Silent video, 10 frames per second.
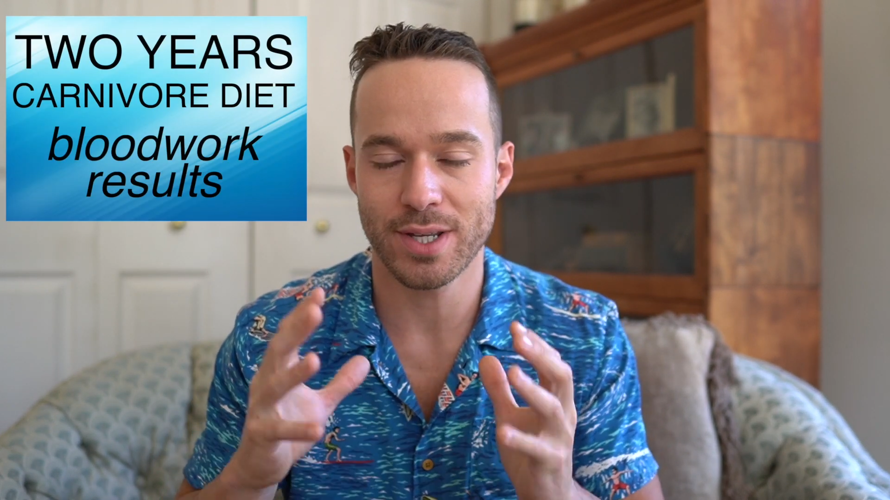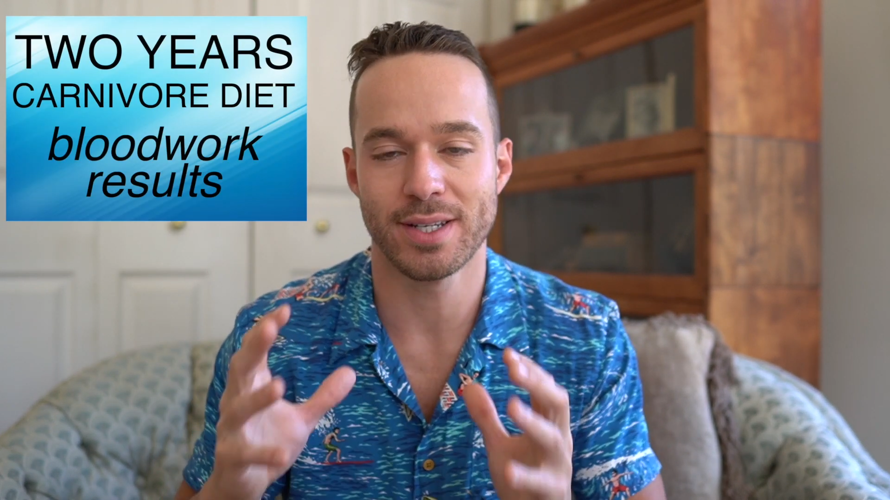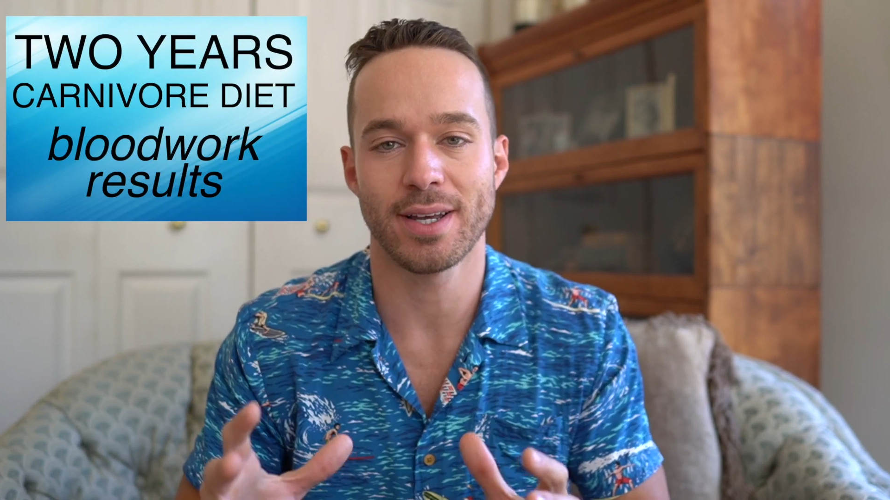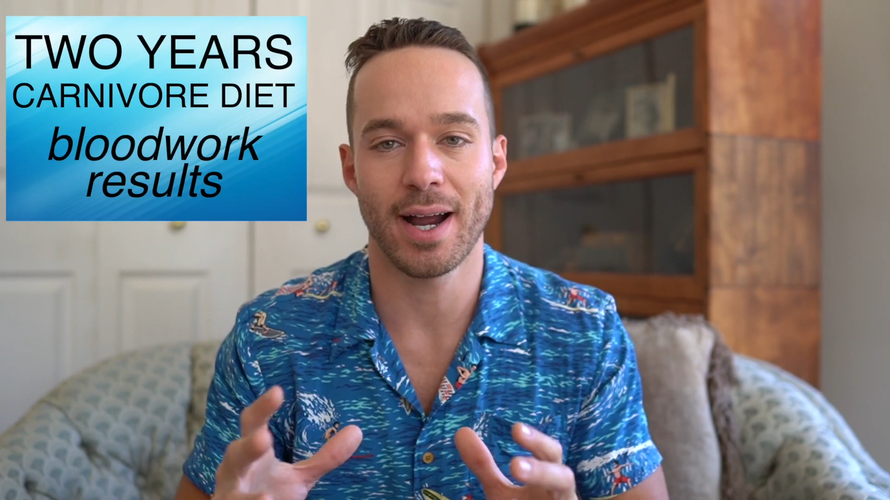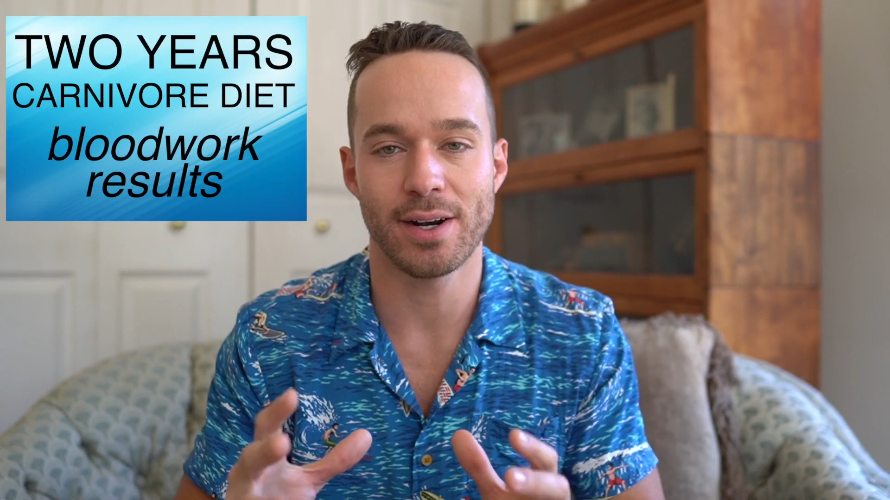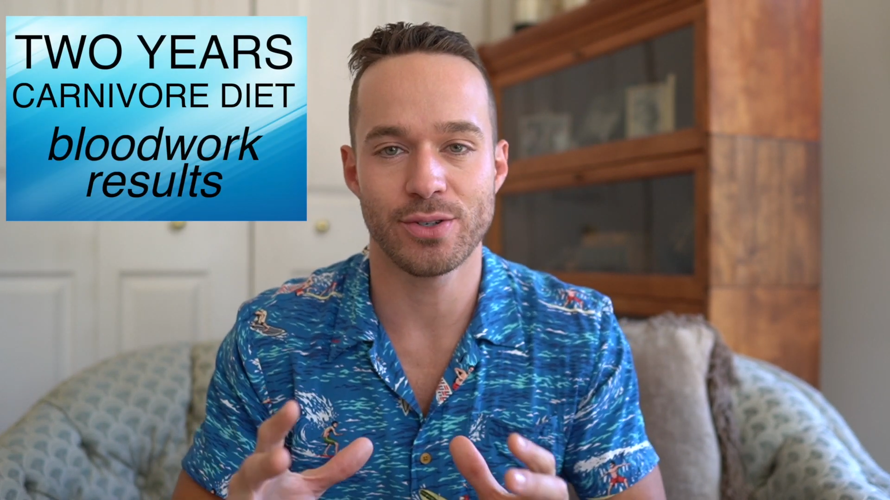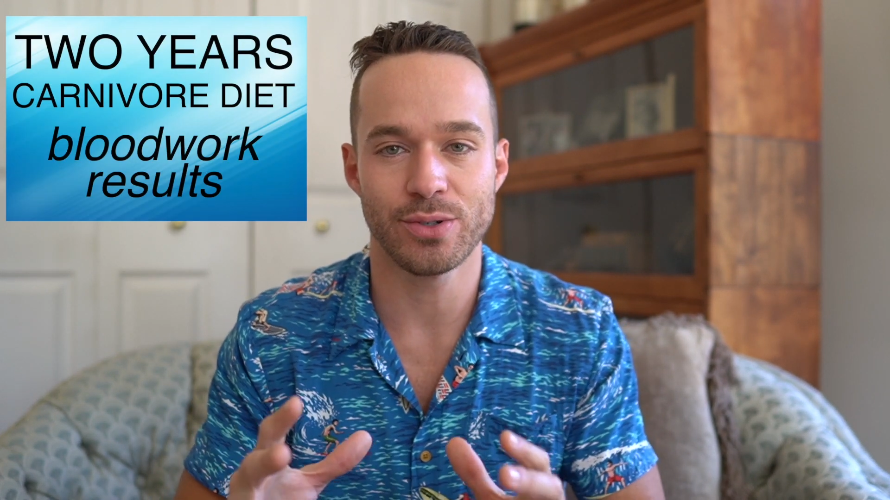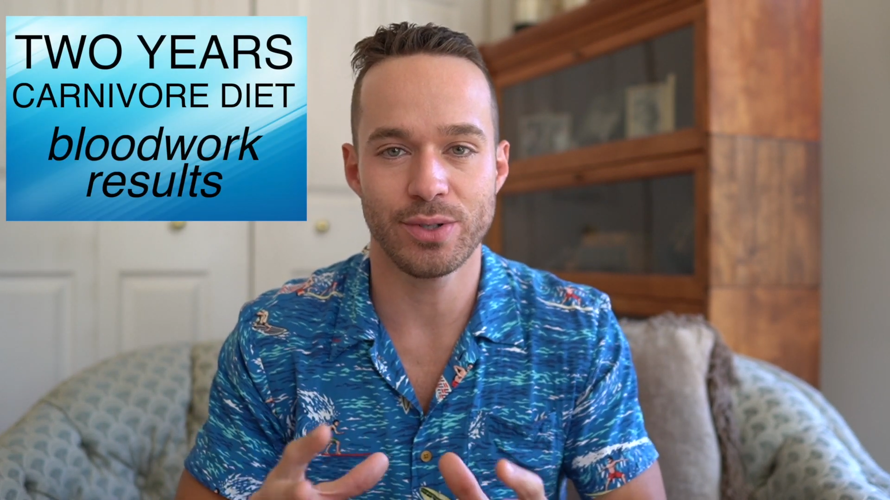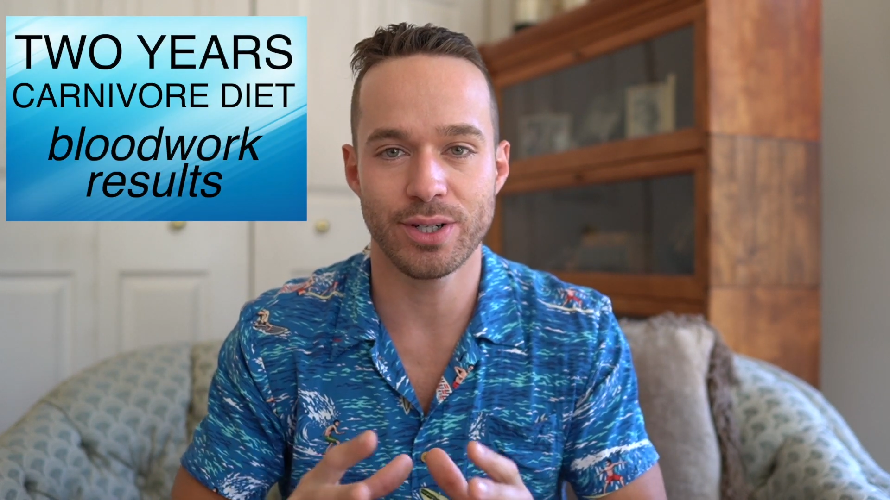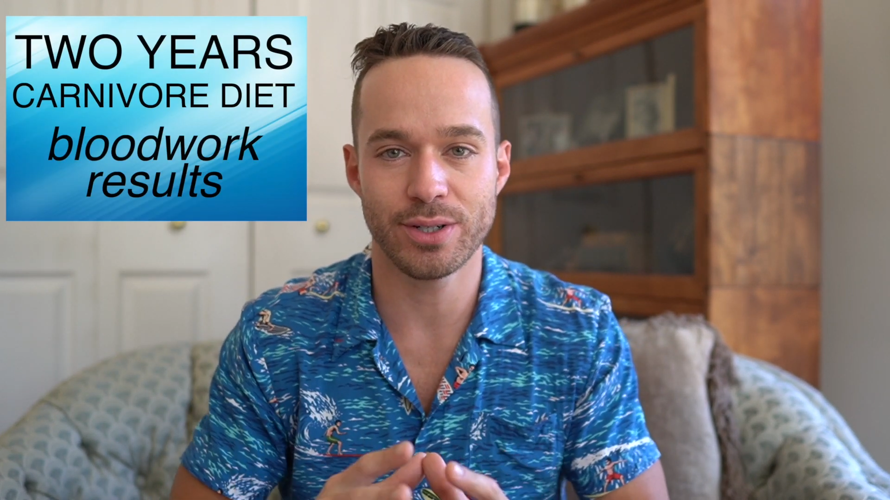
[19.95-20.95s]
the entire
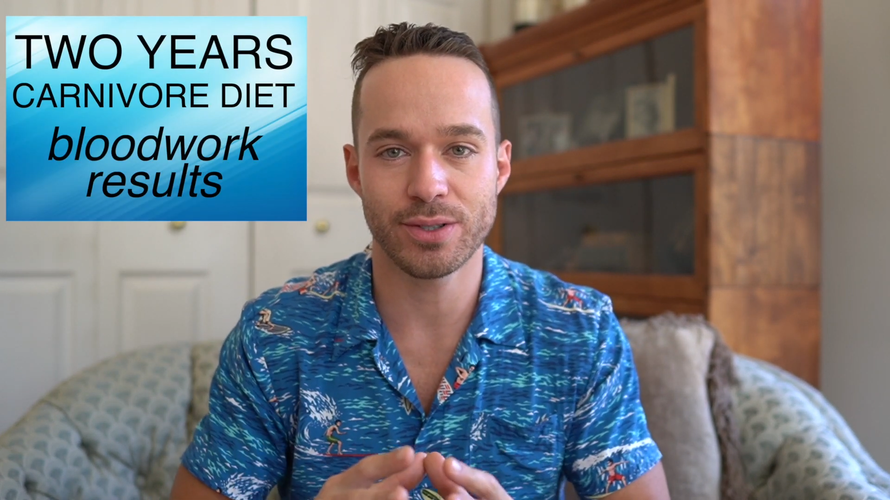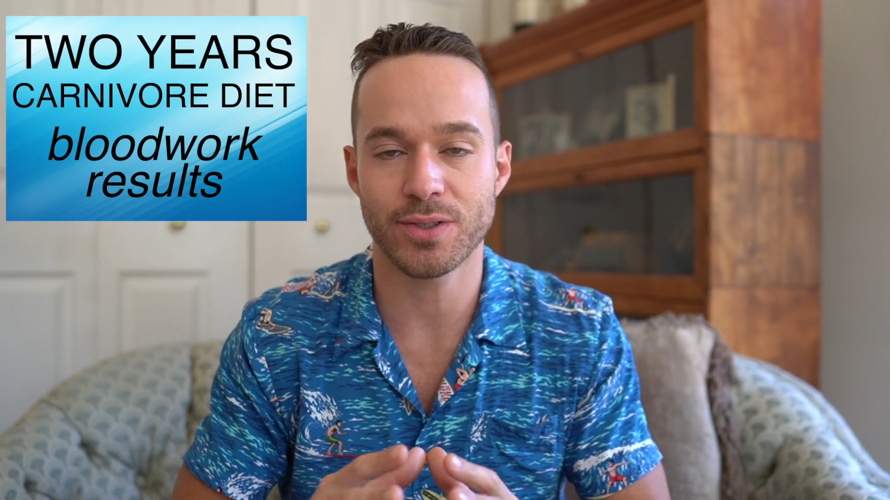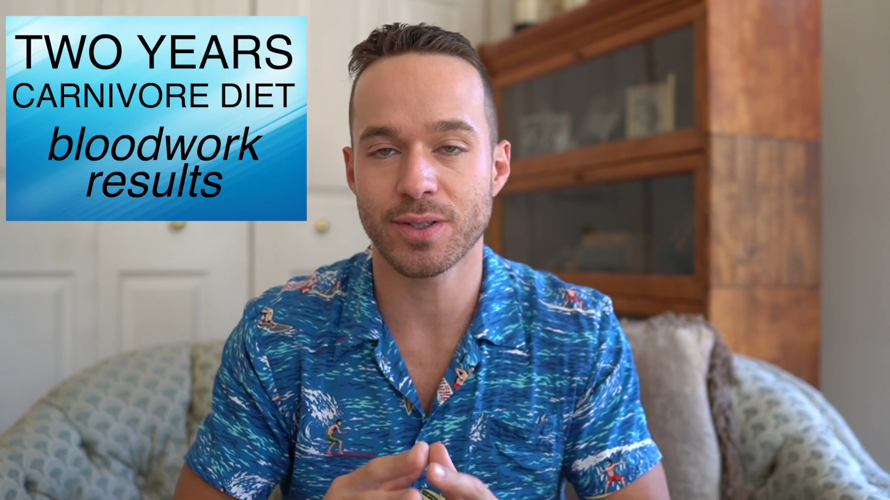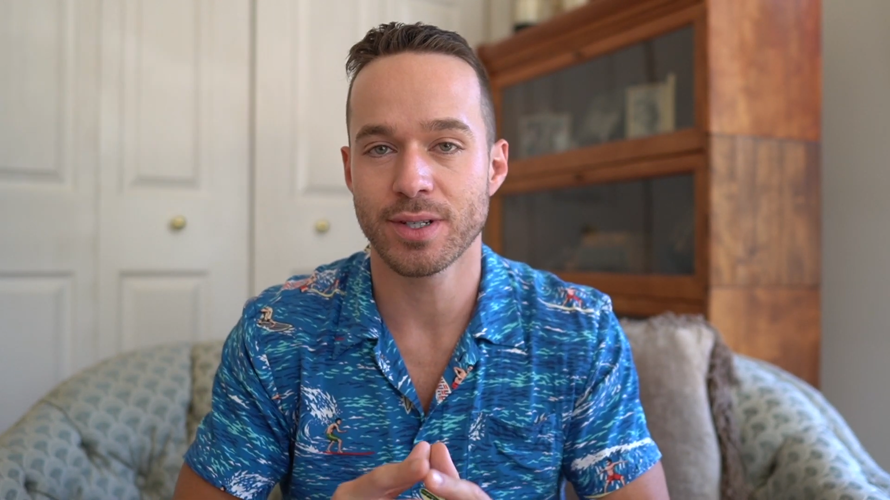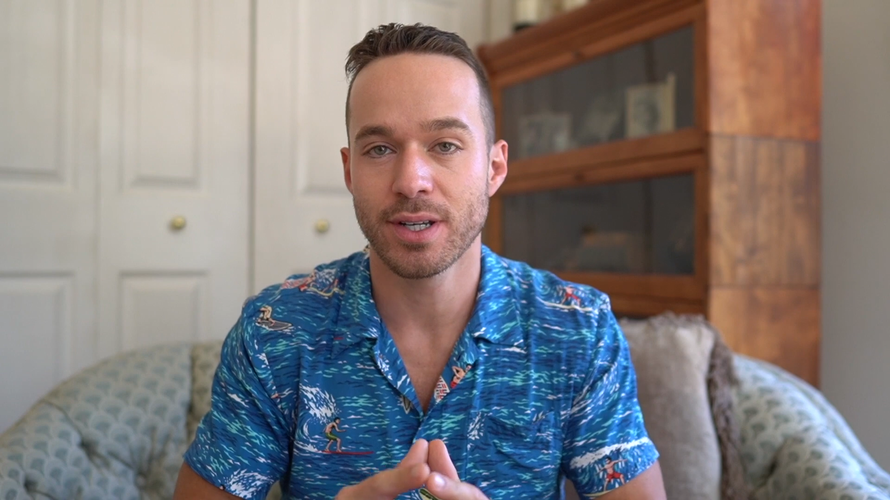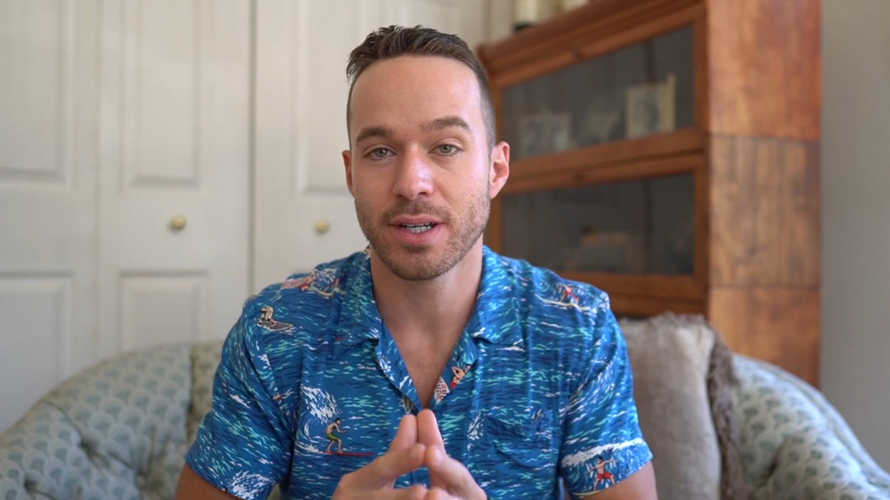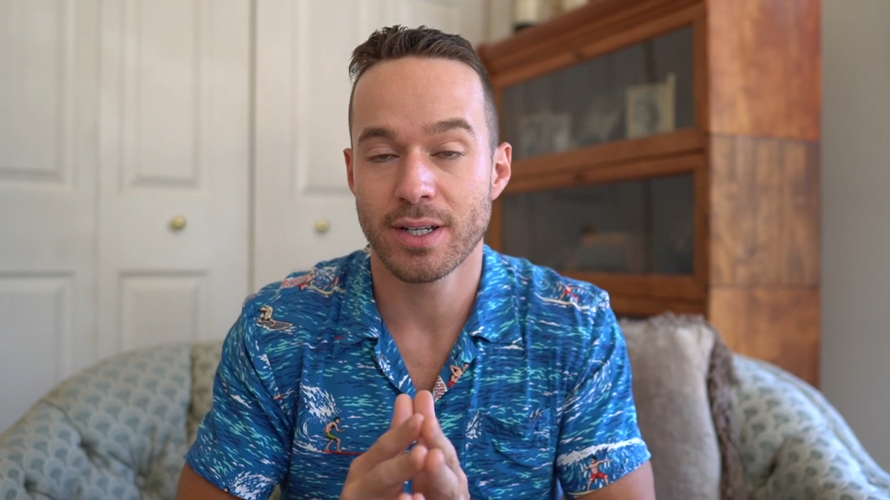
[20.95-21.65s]
2 years?